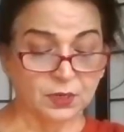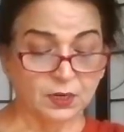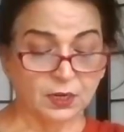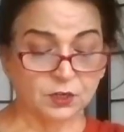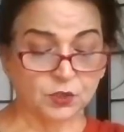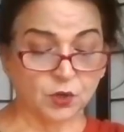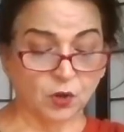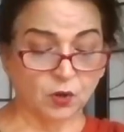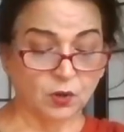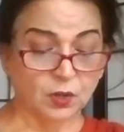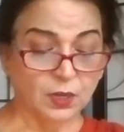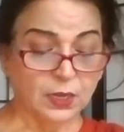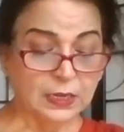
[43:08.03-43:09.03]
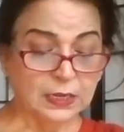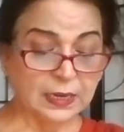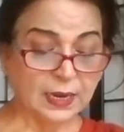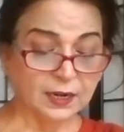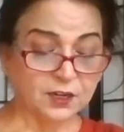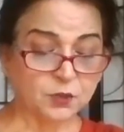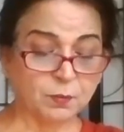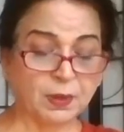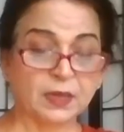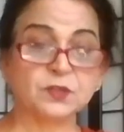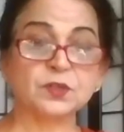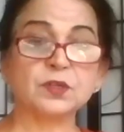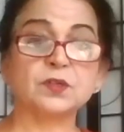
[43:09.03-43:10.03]
and saw he had his
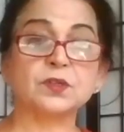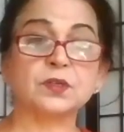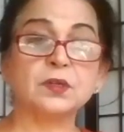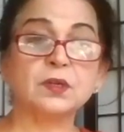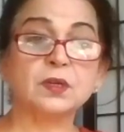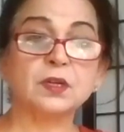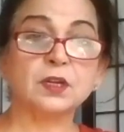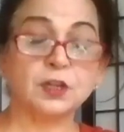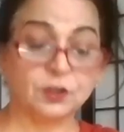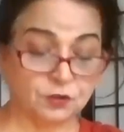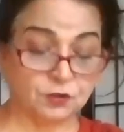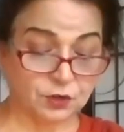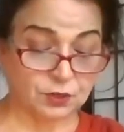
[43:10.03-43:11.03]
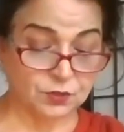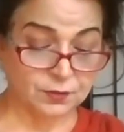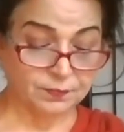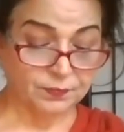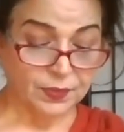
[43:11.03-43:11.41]
master's interest.